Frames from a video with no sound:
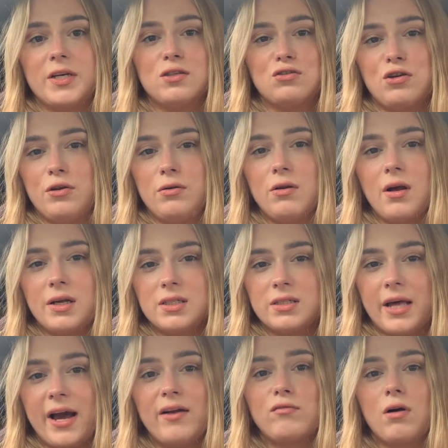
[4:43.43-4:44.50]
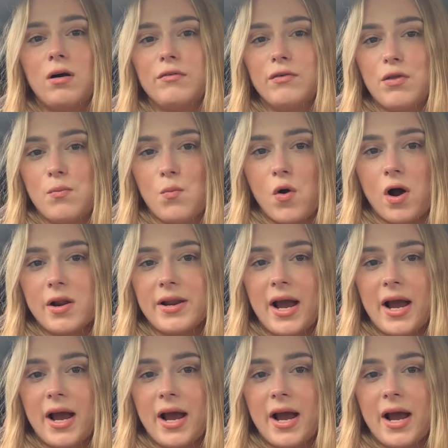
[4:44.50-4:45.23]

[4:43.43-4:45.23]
it's two nights there rather than one,